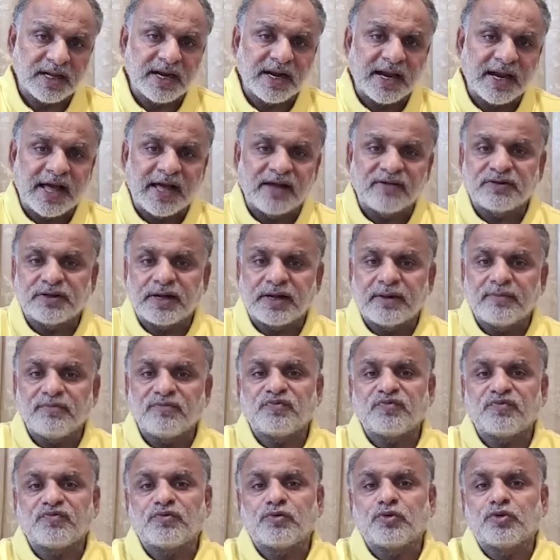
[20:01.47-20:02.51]
lifetime
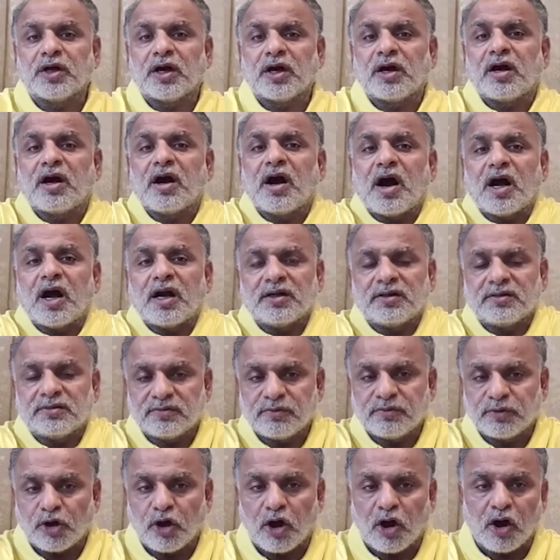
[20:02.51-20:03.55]
to the God,
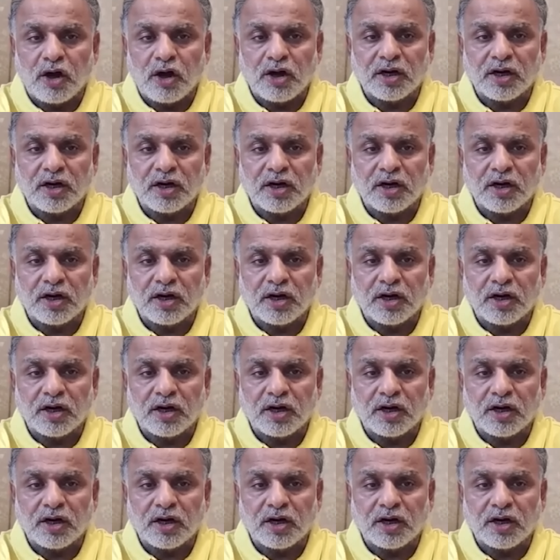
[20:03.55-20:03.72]
because all